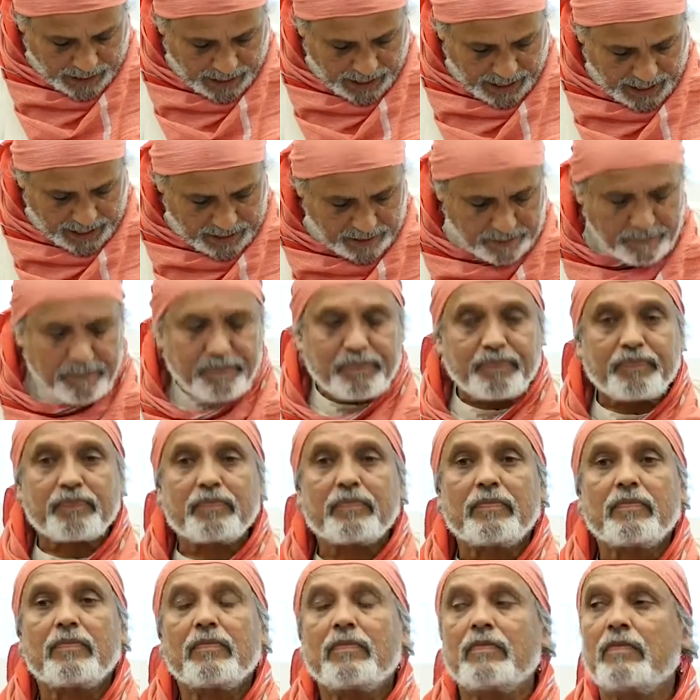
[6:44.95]
And
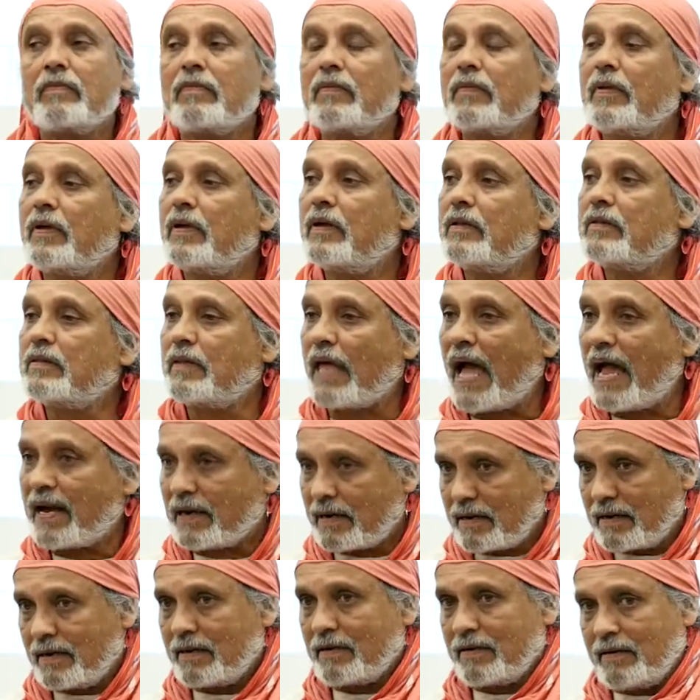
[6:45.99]

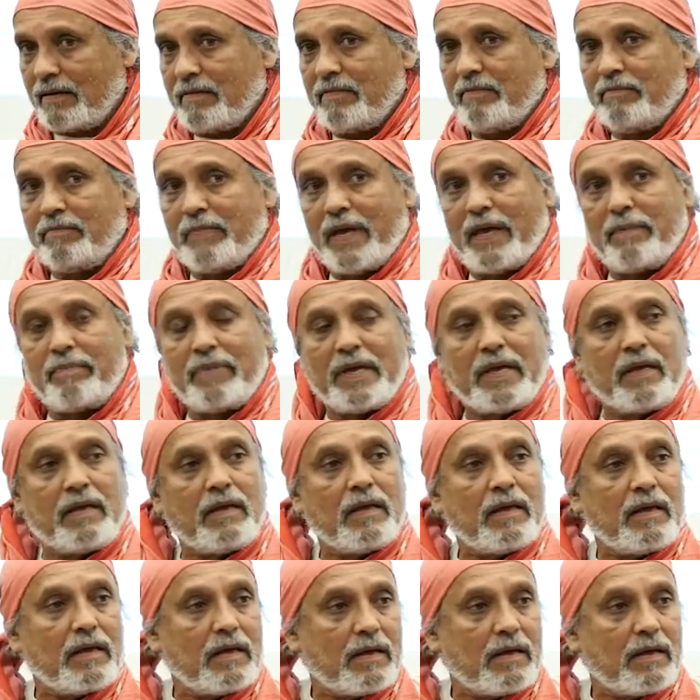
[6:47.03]
that maybe